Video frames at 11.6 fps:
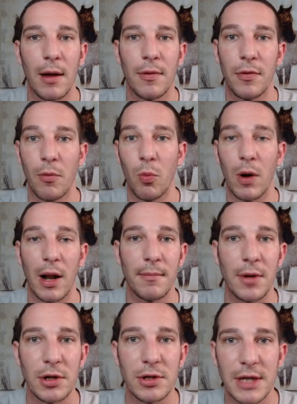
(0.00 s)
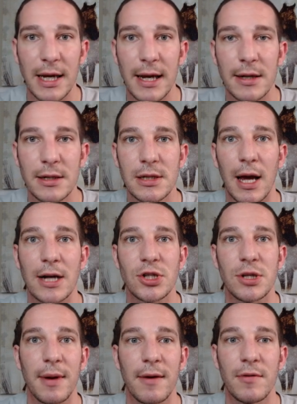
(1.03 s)
what I'm using here to actually
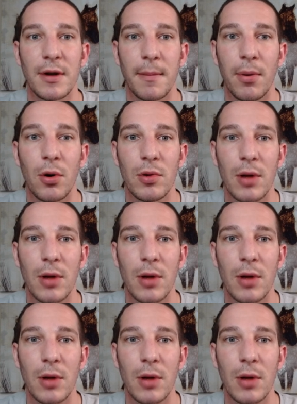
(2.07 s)
be able to pull